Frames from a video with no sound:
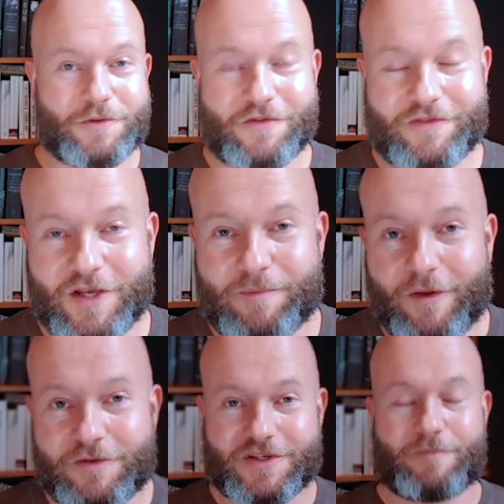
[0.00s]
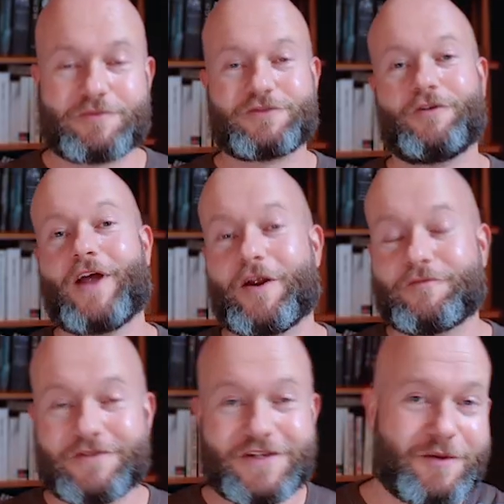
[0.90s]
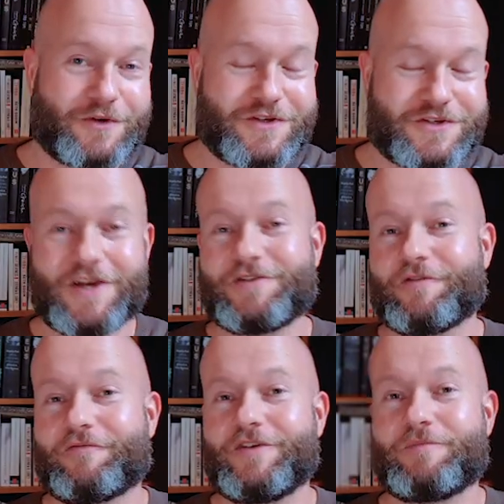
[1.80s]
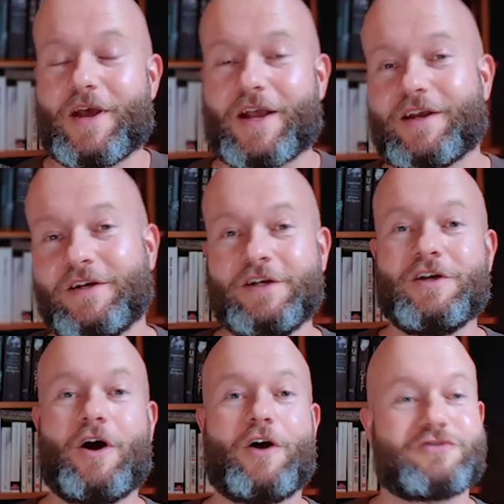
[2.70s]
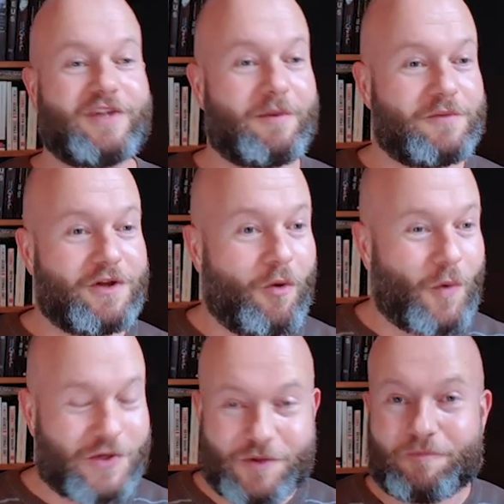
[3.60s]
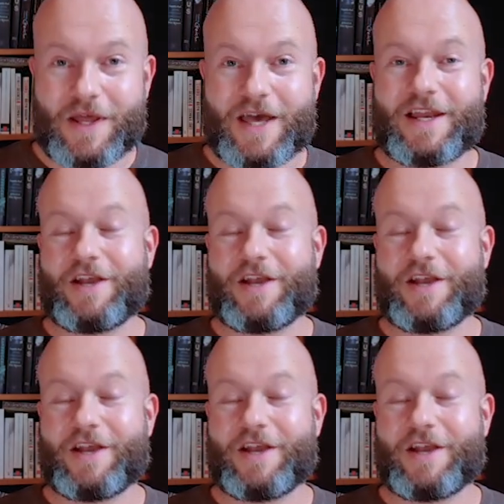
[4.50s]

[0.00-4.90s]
think about this episode. I really appreciate your feedback. Also, let me know what you're planning